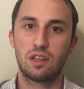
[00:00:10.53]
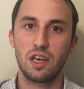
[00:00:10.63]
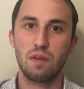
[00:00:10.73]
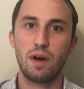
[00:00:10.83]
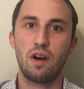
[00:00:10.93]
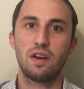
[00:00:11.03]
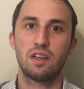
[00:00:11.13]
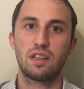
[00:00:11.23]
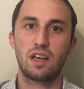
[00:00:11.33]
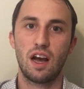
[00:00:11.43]
think about and
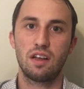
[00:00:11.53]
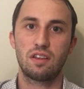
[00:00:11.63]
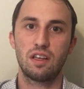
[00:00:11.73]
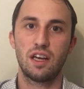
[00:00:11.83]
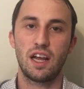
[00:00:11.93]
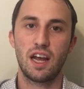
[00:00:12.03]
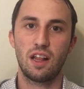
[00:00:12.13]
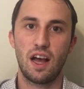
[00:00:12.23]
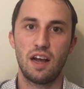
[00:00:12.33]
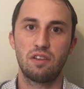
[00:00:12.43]
discuss and
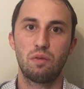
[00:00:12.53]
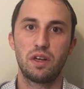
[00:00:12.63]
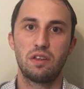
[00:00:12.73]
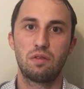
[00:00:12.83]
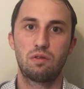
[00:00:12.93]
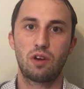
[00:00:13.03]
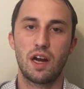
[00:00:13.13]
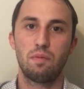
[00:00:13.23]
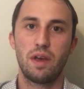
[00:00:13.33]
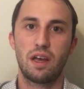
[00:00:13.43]
analyze when he's
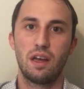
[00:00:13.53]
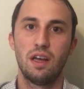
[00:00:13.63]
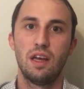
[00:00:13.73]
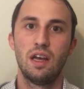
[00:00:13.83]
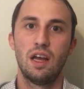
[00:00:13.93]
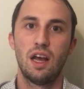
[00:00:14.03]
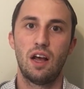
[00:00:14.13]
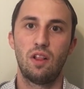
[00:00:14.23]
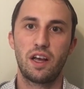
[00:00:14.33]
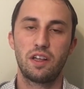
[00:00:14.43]
trying to make
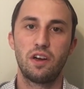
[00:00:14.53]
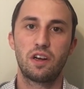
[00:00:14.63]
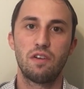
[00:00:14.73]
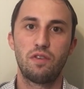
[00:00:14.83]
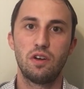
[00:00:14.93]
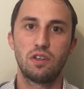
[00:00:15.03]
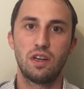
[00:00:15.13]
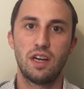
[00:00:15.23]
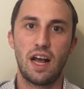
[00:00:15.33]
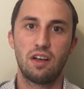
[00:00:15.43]
a likelihood of confusion
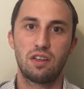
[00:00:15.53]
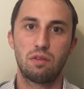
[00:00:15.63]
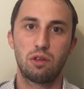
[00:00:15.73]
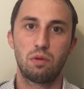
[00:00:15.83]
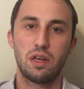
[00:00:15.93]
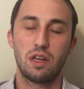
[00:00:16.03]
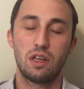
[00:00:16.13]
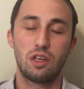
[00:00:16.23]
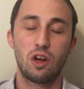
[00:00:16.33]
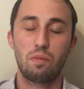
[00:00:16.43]
analysis between
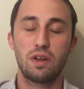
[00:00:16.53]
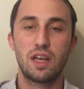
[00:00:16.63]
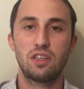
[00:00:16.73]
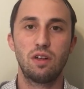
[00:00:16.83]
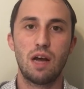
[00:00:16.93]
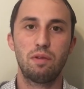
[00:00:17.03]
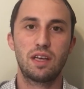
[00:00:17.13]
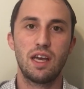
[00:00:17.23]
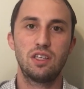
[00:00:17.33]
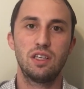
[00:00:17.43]
your potential
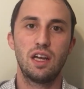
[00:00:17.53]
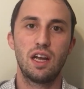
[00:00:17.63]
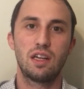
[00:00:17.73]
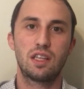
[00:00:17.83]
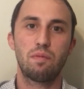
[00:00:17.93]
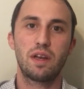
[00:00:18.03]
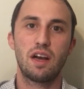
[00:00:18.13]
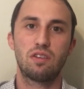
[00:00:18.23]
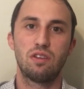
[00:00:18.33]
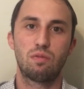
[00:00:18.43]
application and somebody
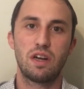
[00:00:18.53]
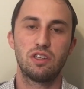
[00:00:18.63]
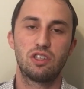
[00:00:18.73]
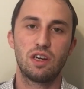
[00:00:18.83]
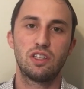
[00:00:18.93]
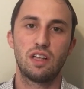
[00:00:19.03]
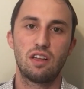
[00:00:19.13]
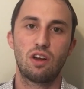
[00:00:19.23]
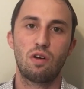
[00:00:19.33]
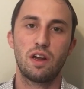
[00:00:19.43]
else's registration
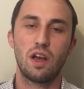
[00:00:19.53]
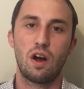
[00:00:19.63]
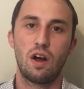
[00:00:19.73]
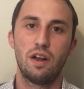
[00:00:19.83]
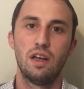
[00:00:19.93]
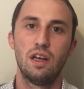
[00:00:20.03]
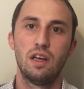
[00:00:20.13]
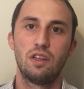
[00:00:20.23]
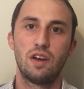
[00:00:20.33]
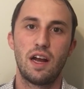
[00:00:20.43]
that's already on
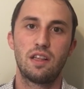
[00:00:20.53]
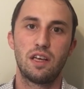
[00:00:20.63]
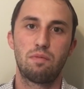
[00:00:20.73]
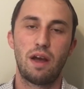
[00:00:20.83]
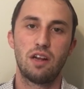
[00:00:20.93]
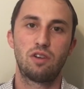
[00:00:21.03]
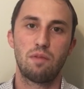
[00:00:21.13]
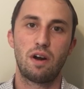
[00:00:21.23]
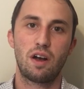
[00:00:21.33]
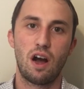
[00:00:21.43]
the United States Patent and
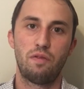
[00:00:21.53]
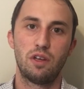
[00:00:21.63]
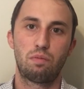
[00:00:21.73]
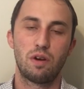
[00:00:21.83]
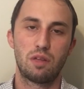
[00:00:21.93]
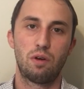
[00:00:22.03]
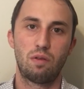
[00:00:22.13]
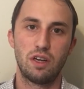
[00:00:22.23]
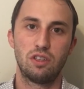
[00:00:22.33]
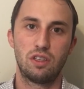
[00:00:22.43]
Trademark Office Principal
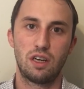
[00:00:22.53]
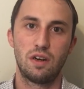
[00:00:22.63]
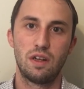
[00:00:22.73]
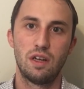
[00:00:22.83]
Register.